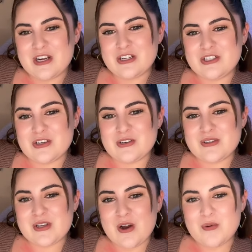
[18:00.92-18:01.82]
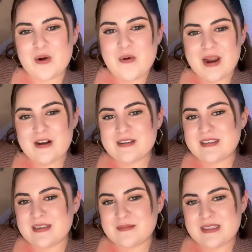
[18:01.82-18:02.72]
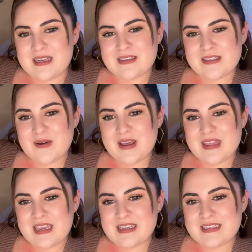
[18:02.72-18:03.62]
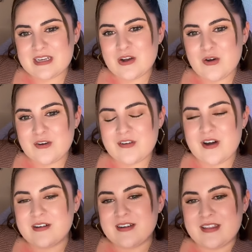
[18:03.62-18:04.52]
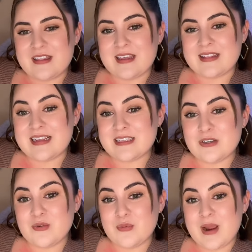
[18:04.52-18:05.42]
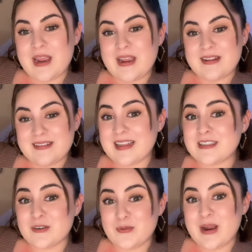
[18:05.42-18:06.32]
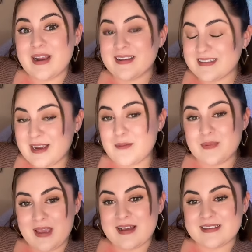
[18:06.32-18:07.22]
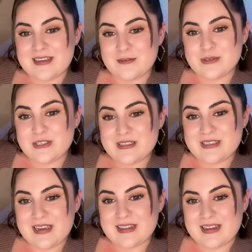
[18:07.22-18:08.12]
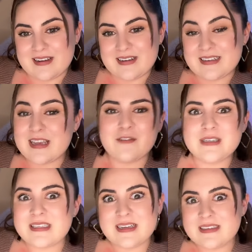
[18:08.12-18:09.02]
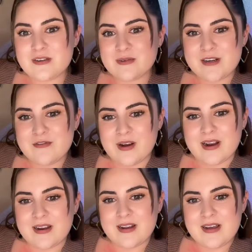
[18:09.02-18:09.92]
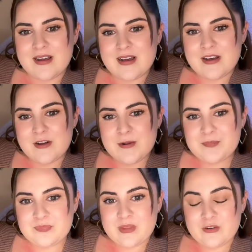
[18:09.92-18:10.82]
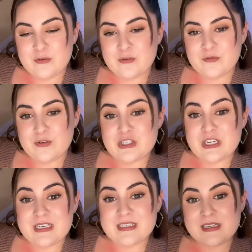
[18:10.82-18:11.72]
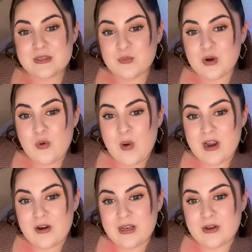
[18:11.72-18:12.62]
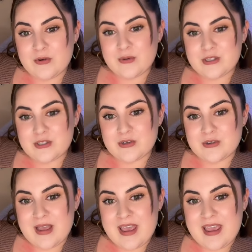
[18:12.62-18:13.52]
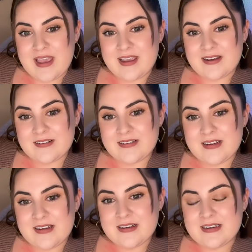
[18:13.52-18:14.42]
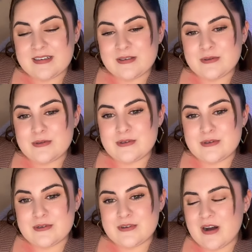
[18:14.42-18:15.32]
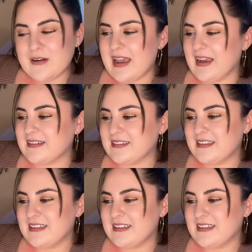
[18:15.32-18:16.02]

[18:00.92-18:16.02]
Journals aren't required in some states, so I think it's a Code of Conduct thing. That's a great example. Yes, I was just saying that because every state's so different. Virginia doesn't require a notary journal. A. Ooh, okay.